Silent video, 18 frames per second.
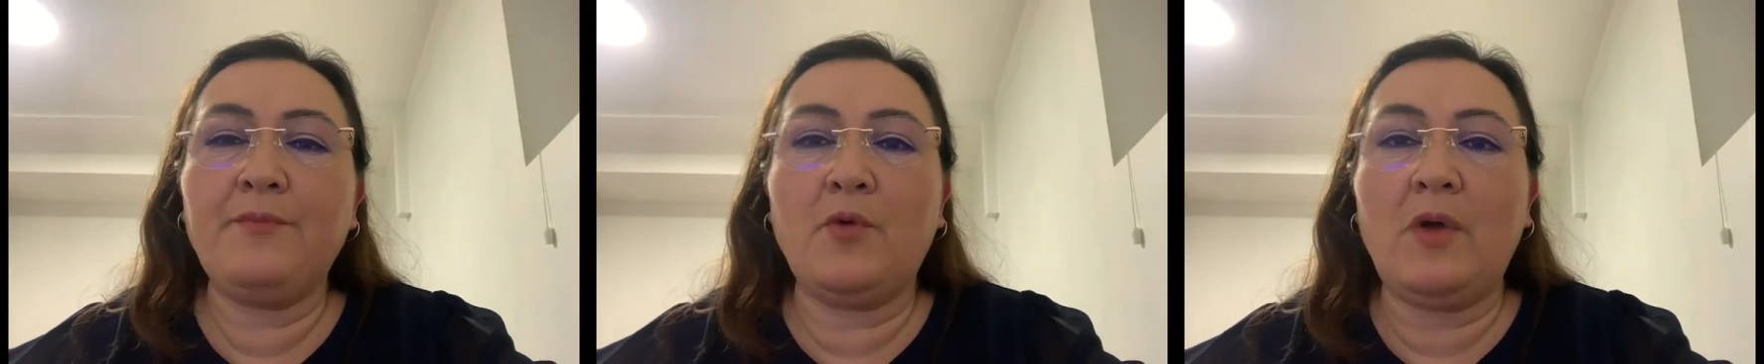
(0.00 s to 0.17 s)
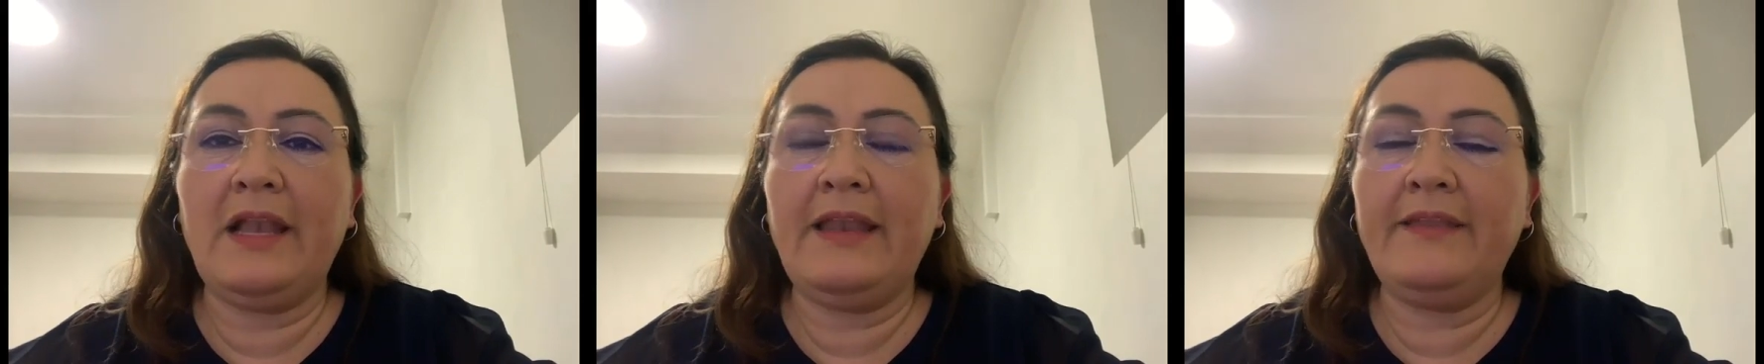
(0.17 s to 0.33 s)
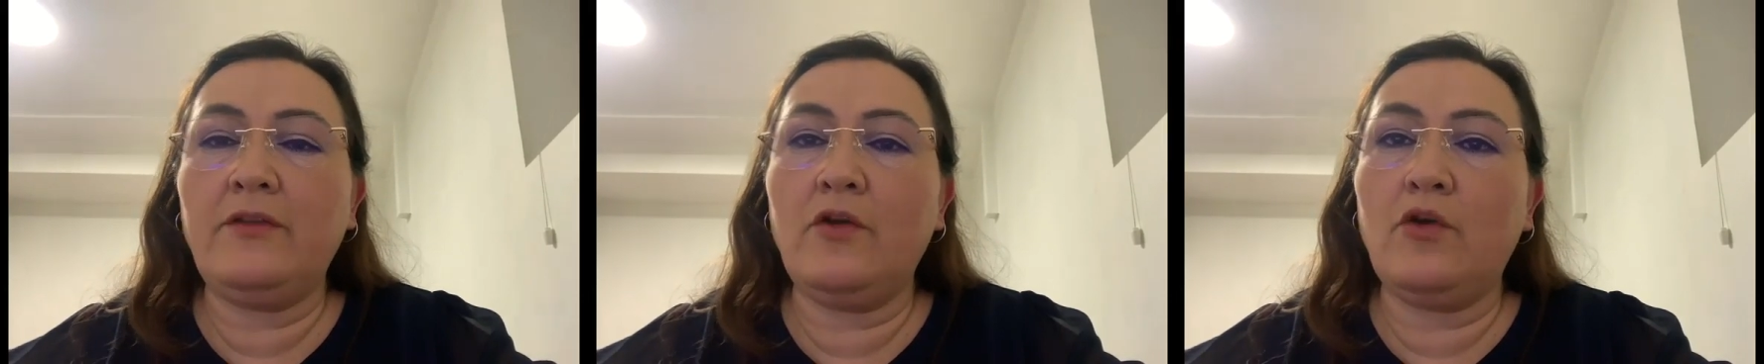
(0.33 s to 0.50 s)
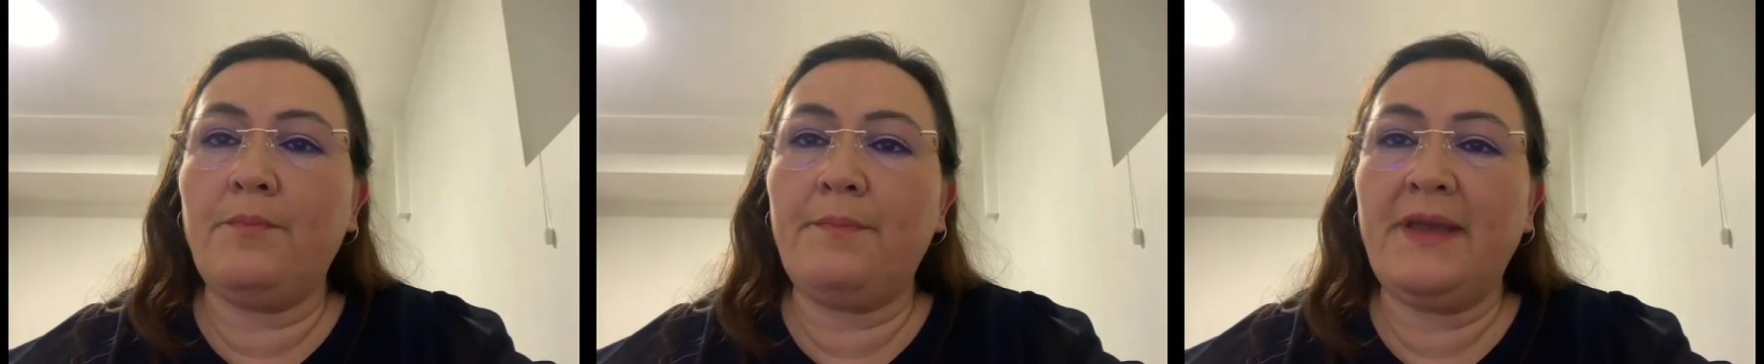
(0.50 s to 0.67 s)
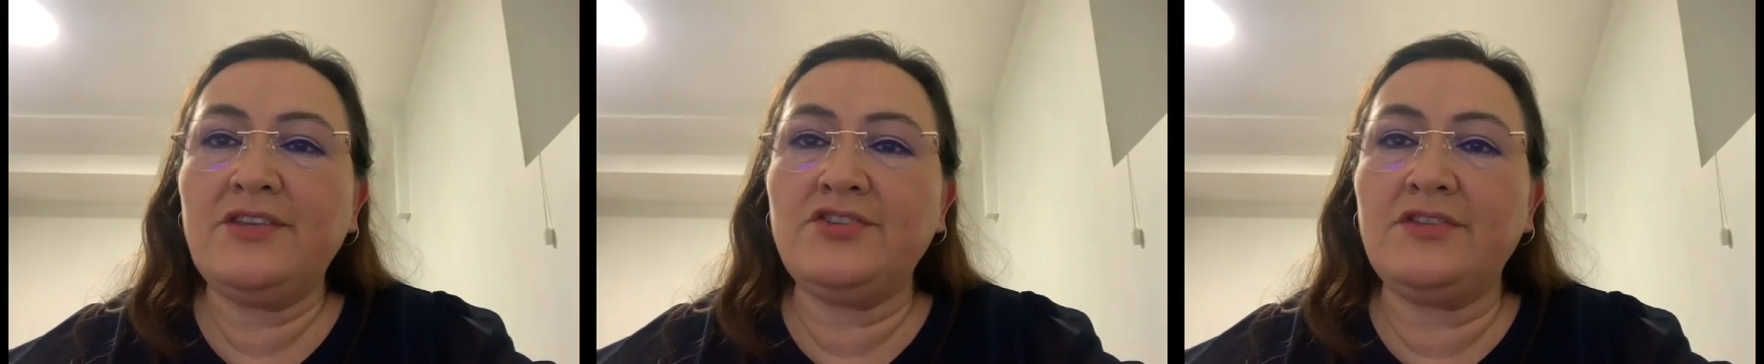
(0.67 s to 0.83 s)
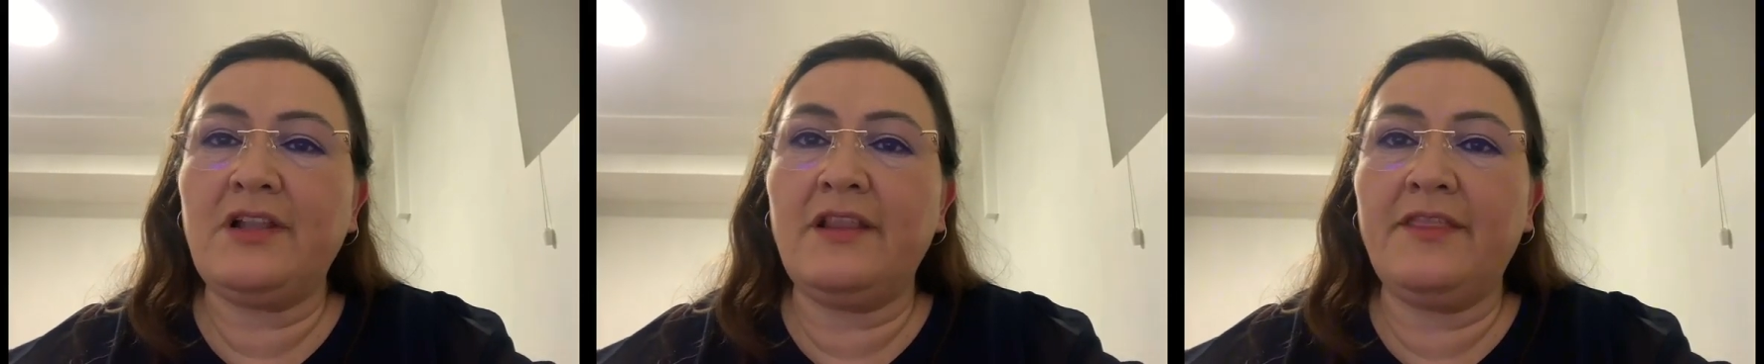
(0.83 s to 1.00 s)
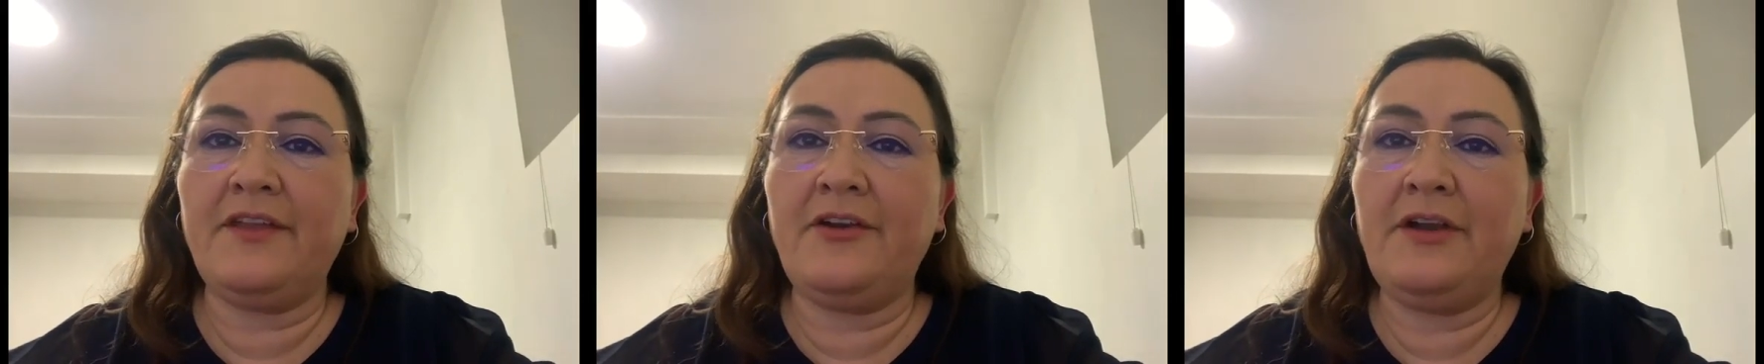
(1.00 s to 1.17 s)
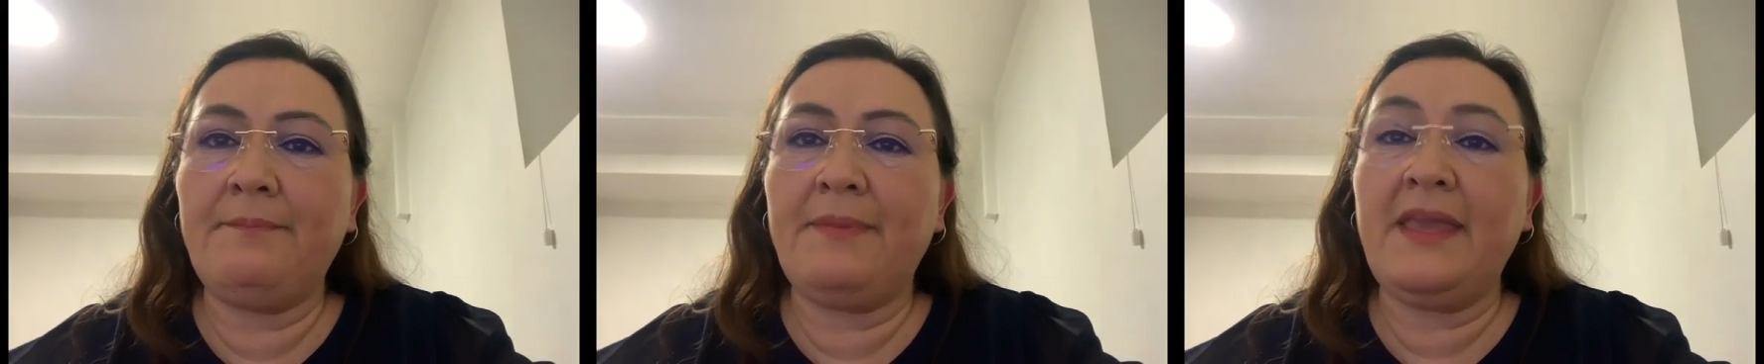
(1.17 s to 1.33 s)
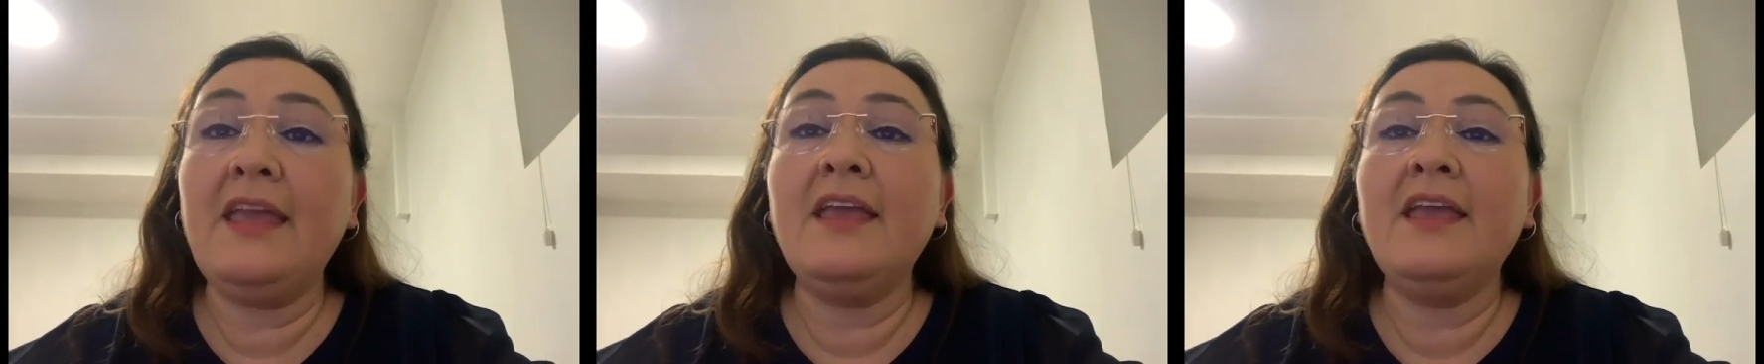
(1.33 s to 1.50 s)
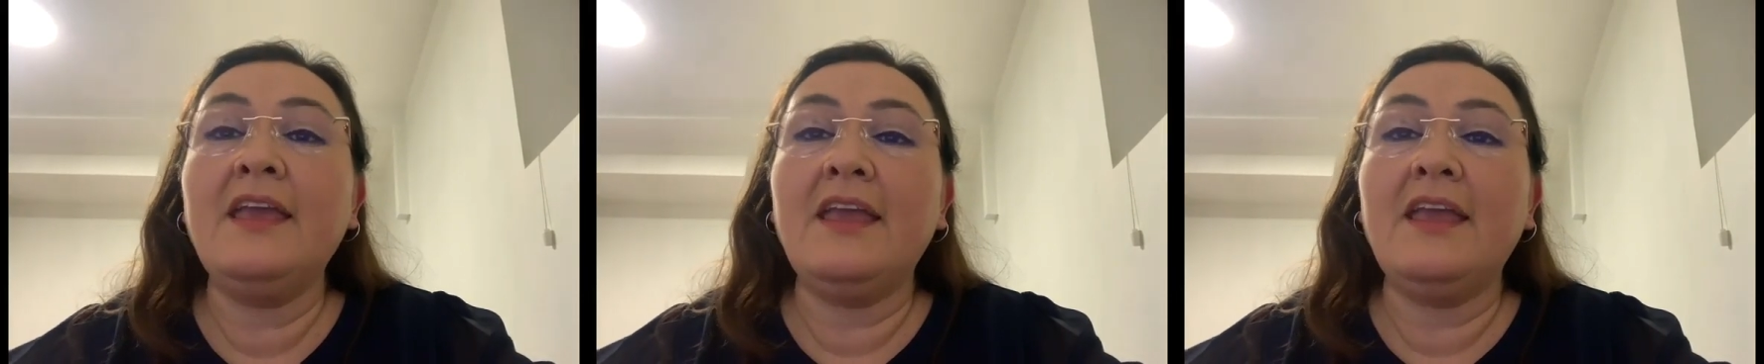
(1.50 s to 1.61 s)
Quality Occupational Therapy